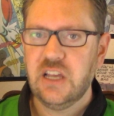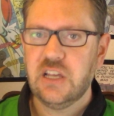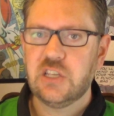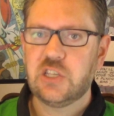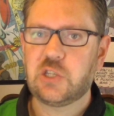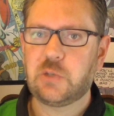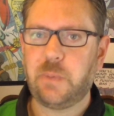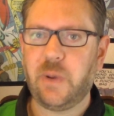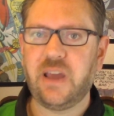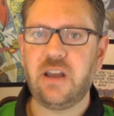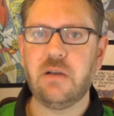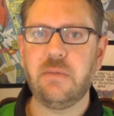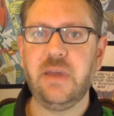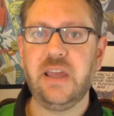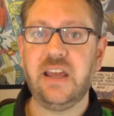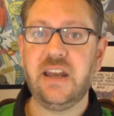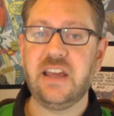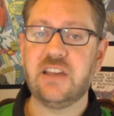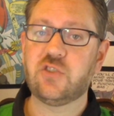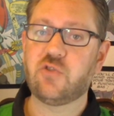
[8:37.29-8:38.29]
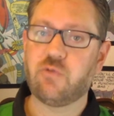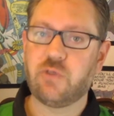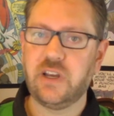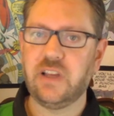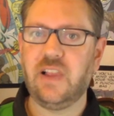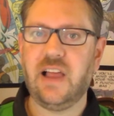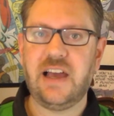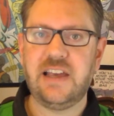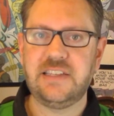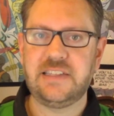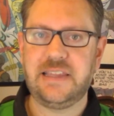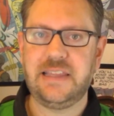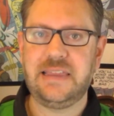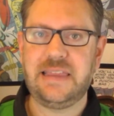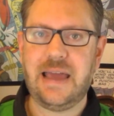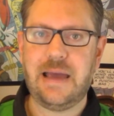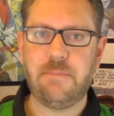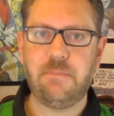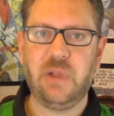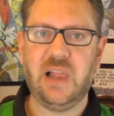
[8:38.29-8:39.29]
Spider-Man has realized that
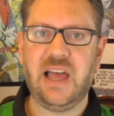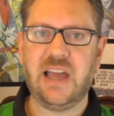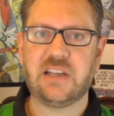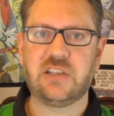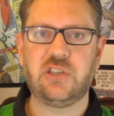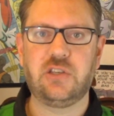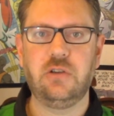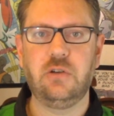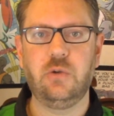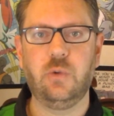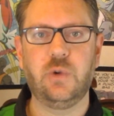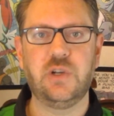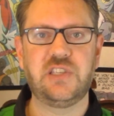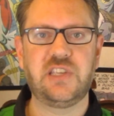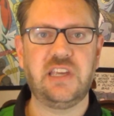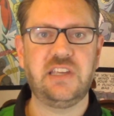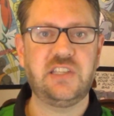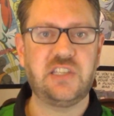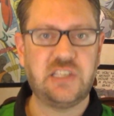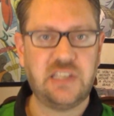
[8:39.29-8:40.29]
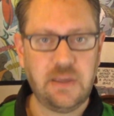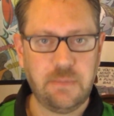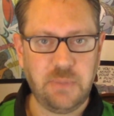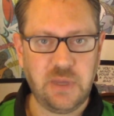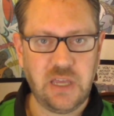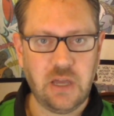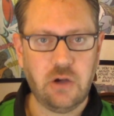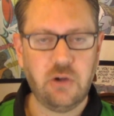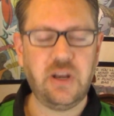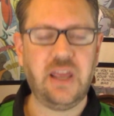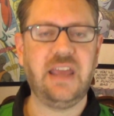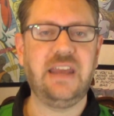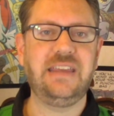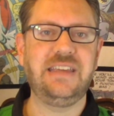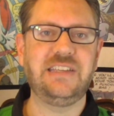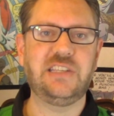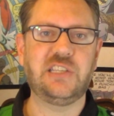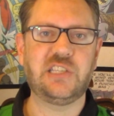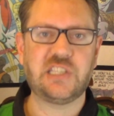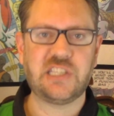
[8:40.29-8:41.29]
that black suit was a symbiote, and
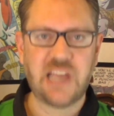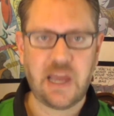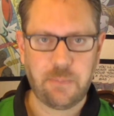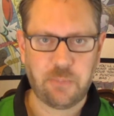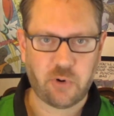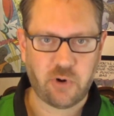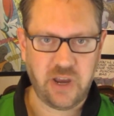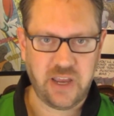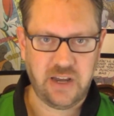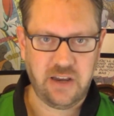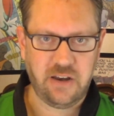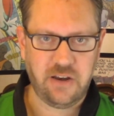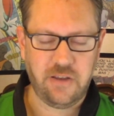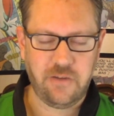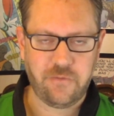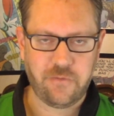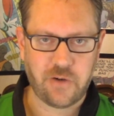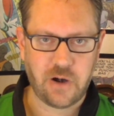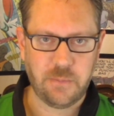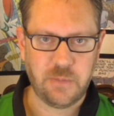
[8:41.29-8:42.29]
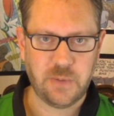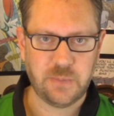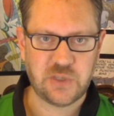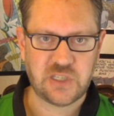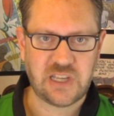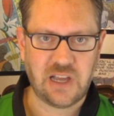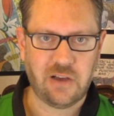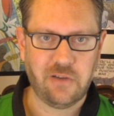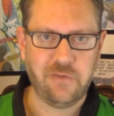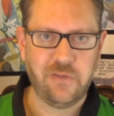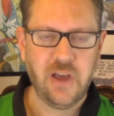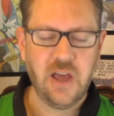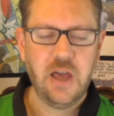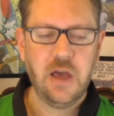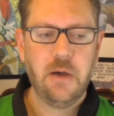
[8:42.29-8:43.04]
he separated it from himself,